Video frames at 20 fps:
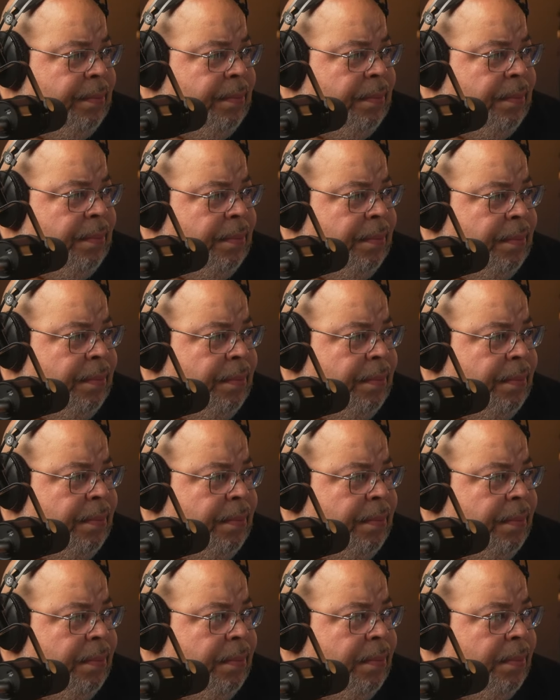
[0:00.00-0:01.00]

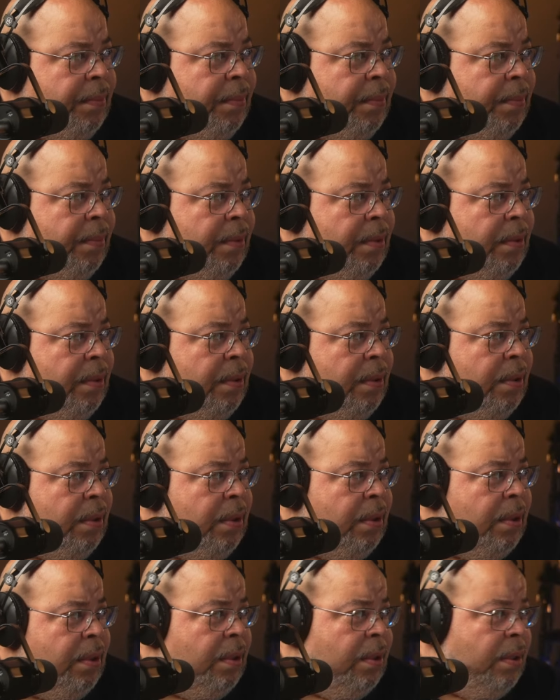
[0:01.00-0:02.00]

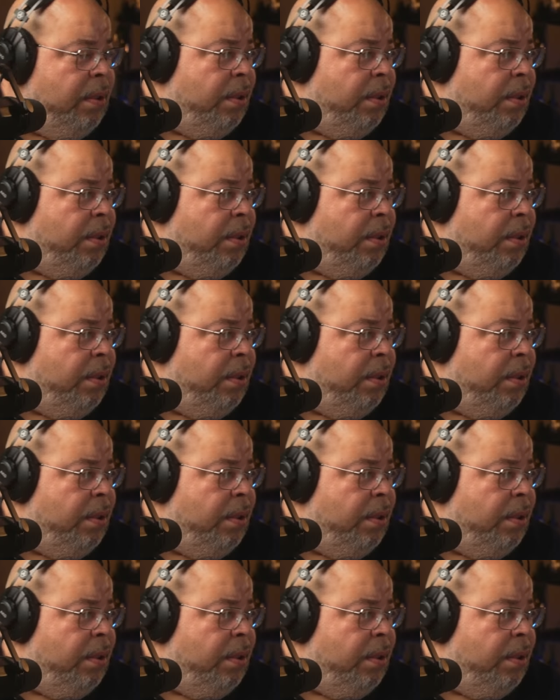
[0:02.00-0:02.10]
(no one is talking)